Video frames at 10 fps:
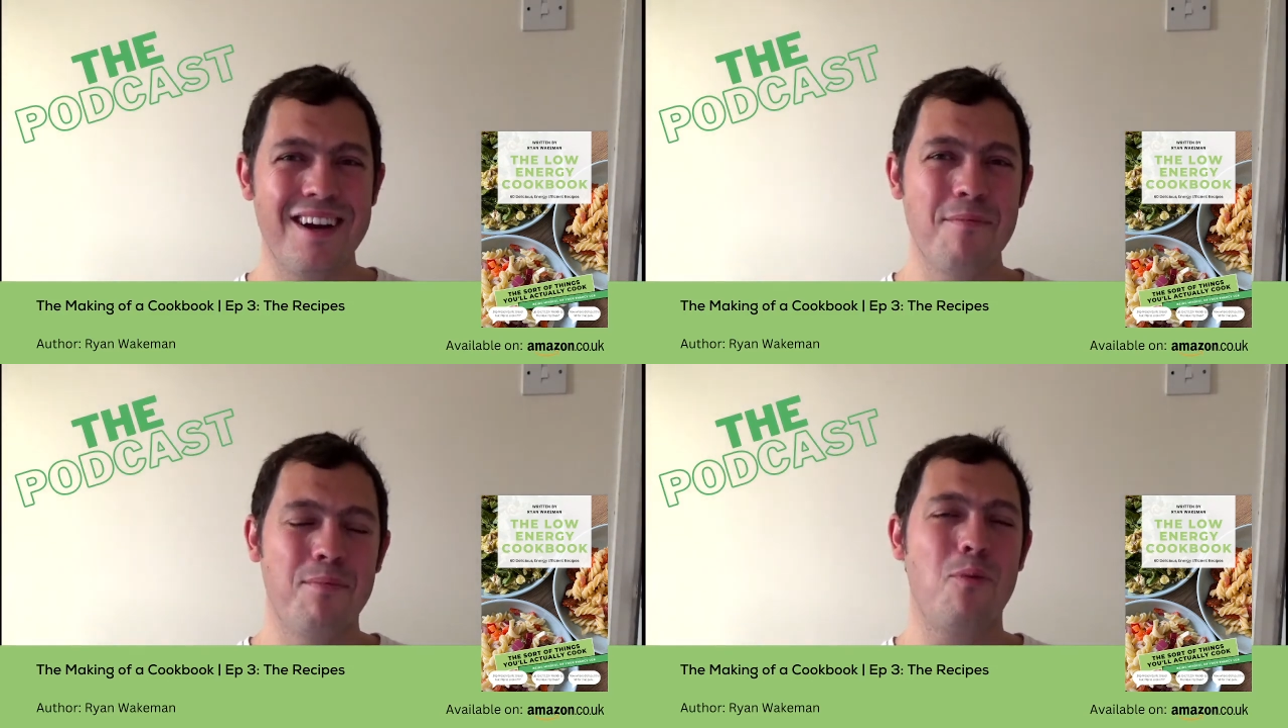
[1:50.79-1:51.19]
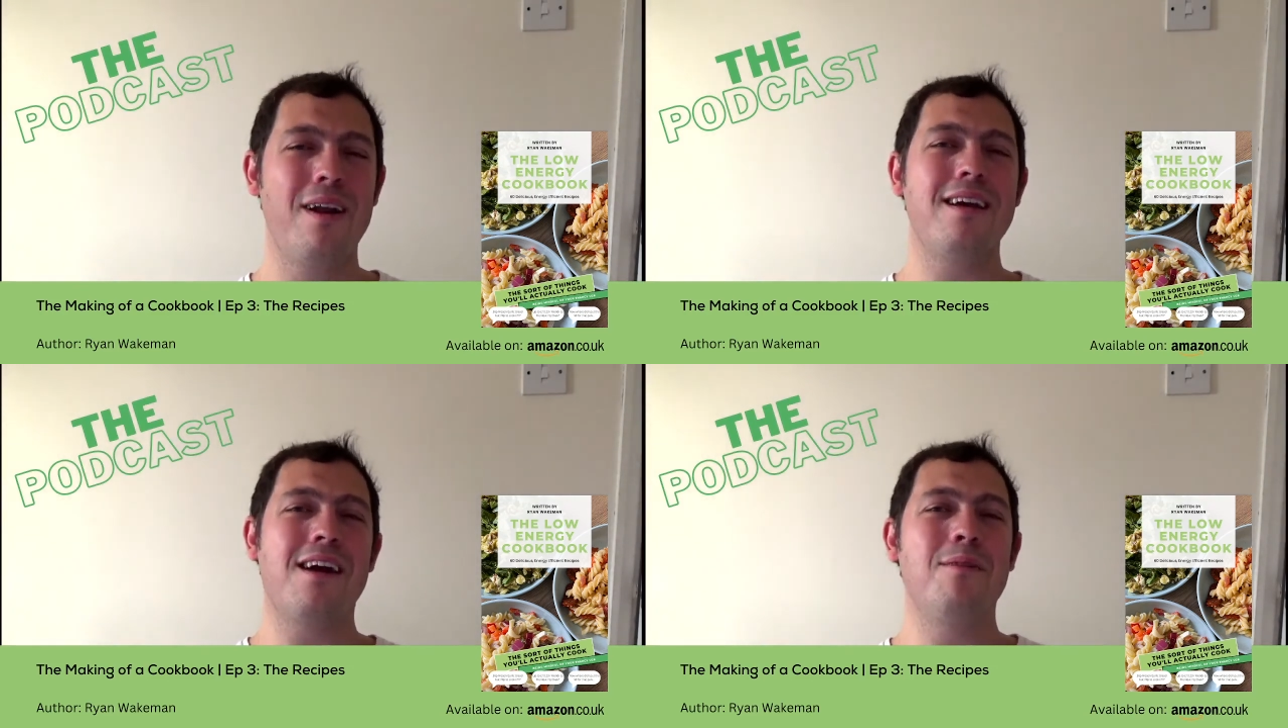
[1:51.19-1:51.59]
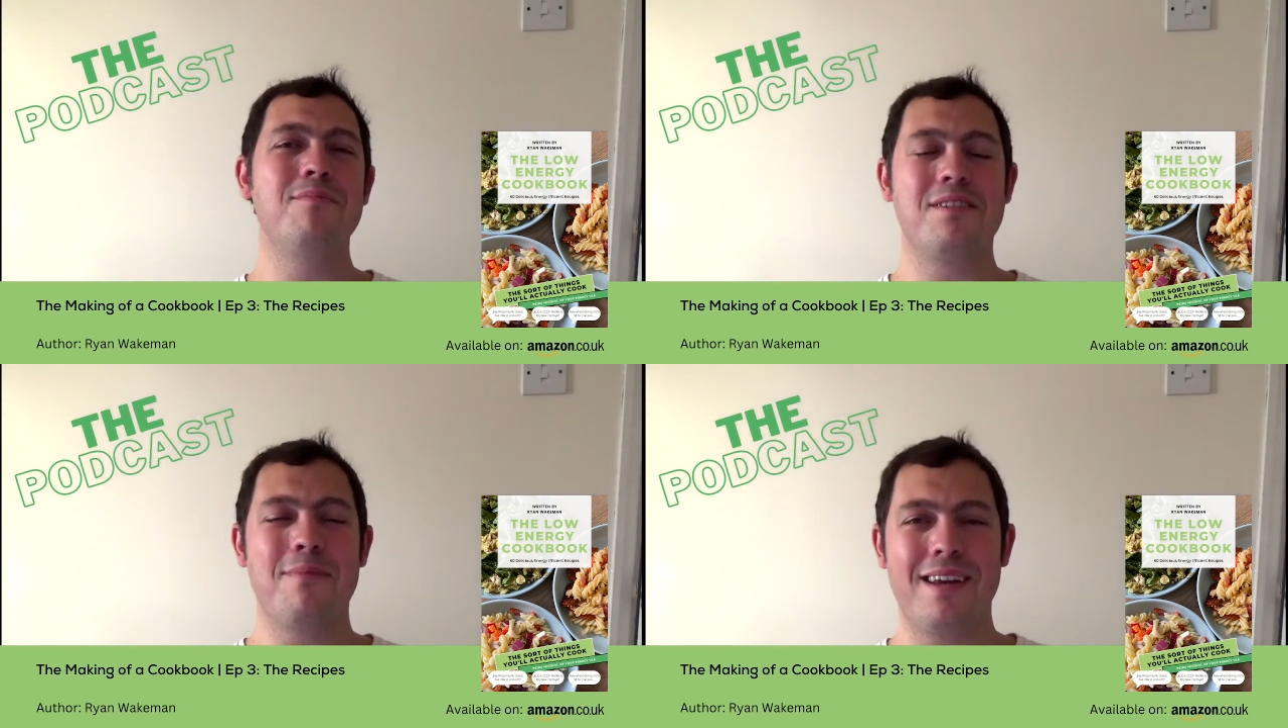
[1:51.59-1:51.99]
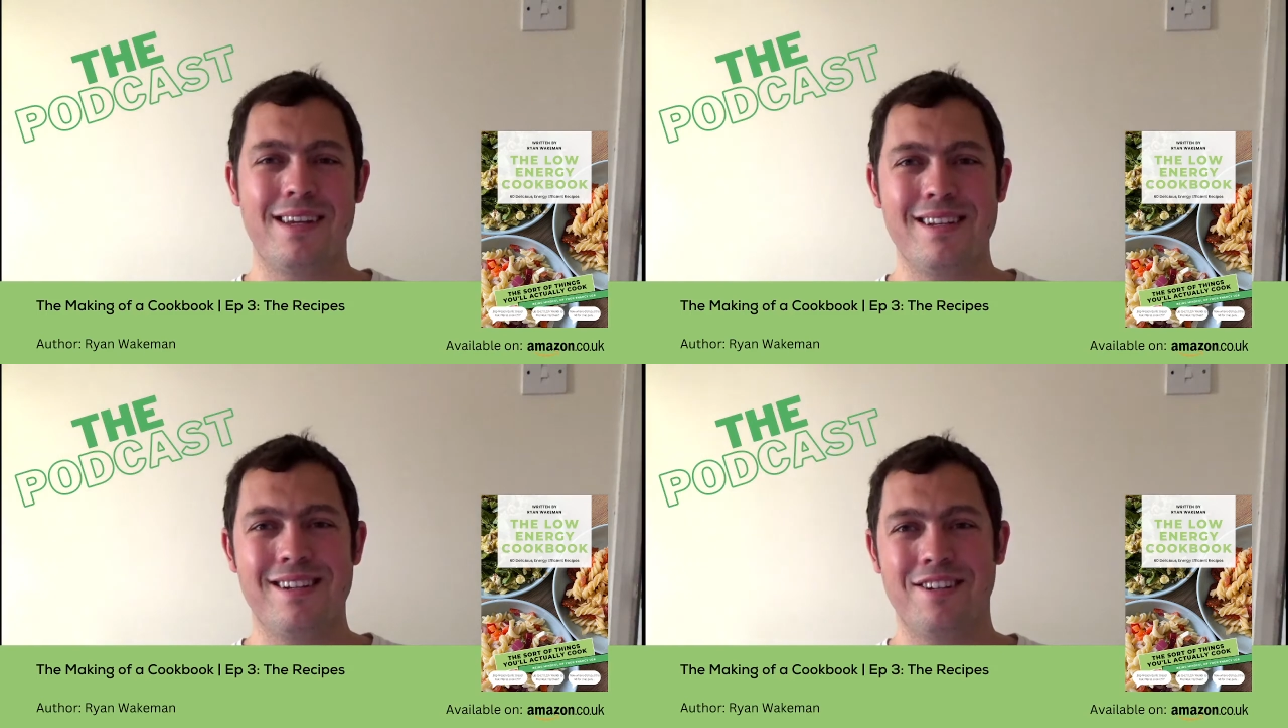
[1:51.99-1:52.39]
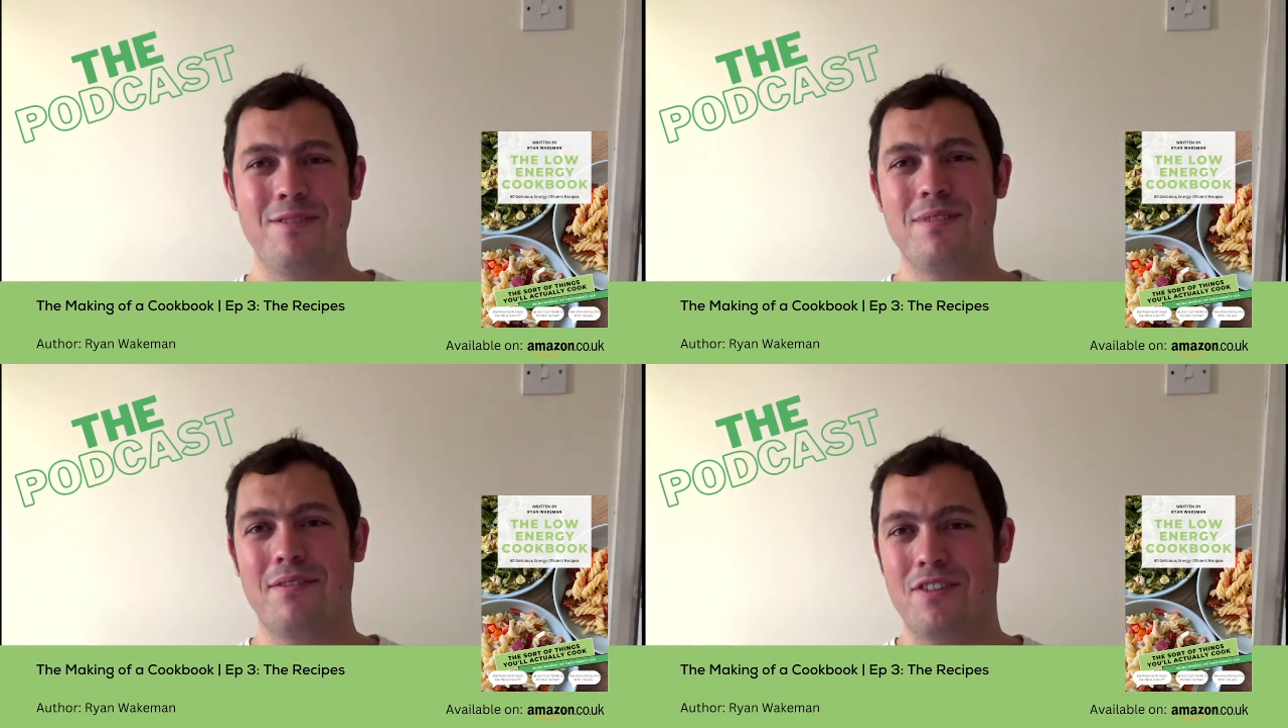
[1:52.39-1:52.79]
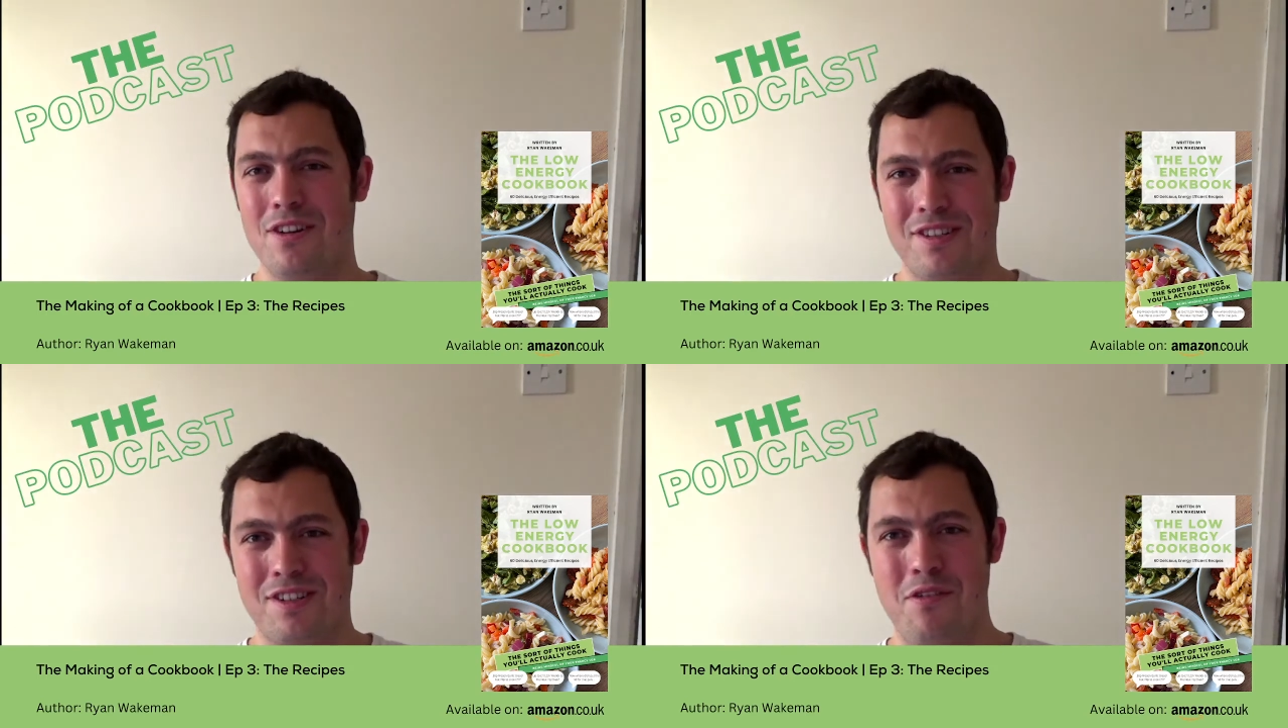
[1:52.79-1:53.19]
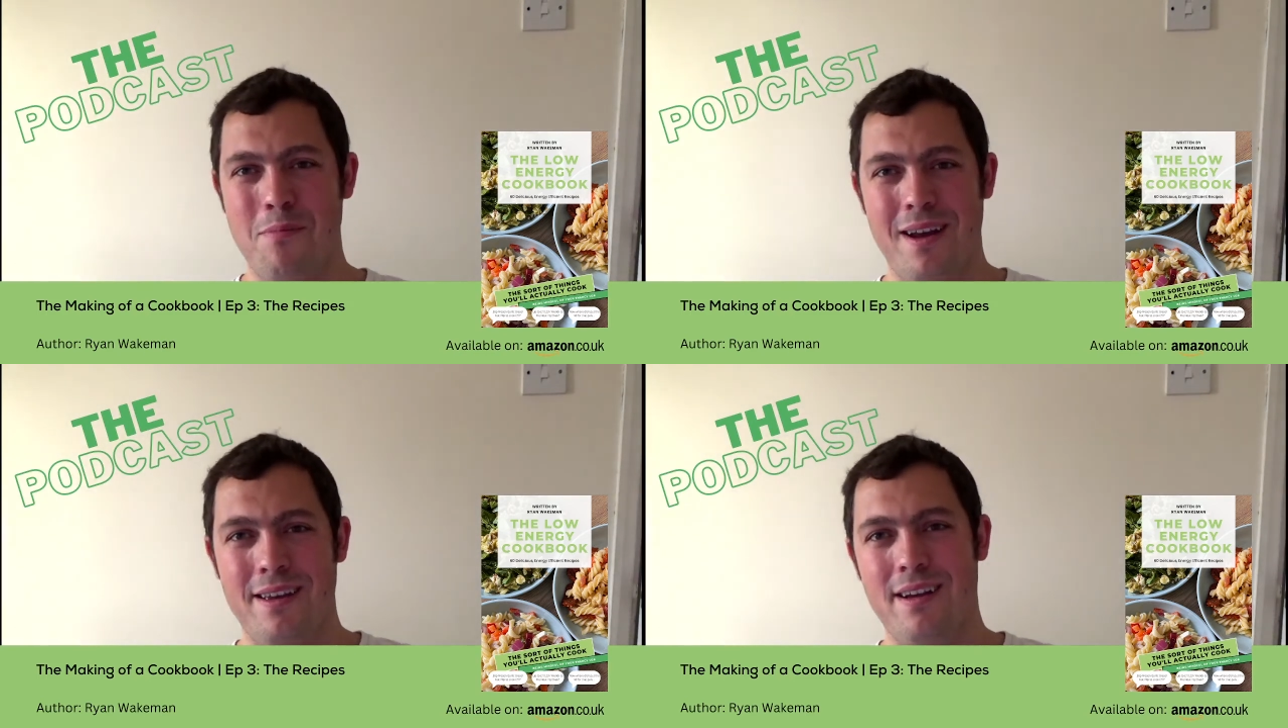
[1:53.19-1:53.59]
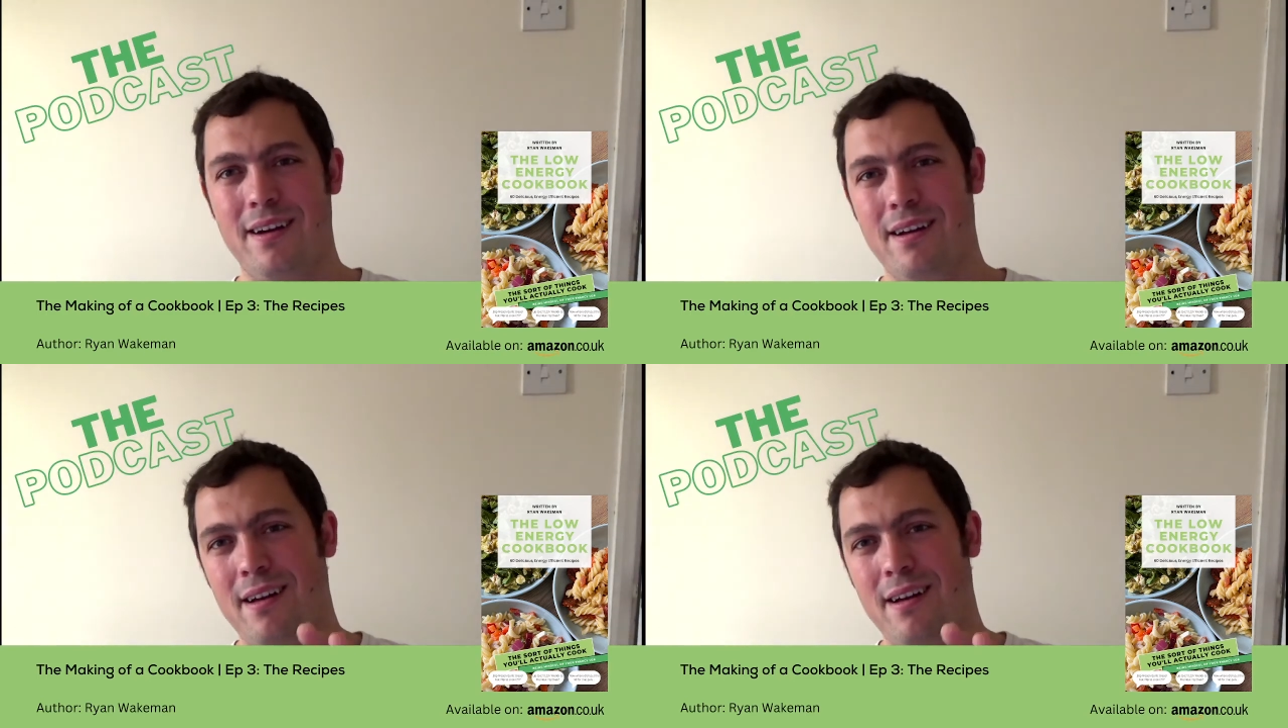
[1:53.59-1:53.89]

but when it comes to making soups, I've got a soup maker.